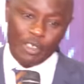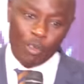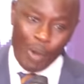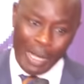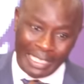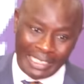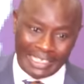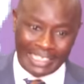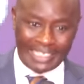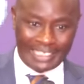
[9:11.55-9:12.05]
he
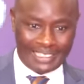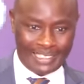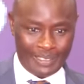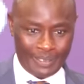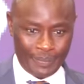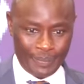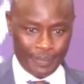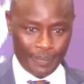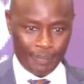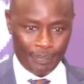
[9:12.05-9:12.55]
wanted
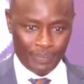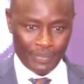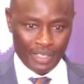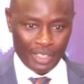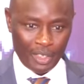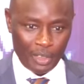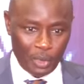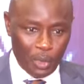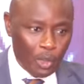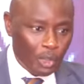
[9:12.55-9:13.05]

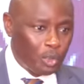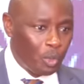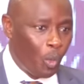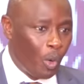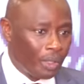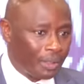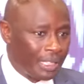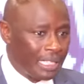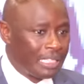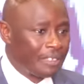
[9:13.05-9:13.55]
not
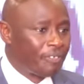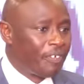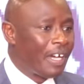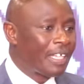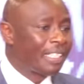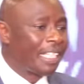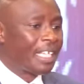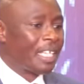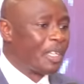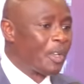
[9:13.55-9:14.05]
what his
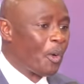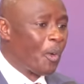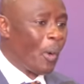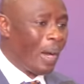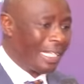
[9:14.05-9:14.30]
father in law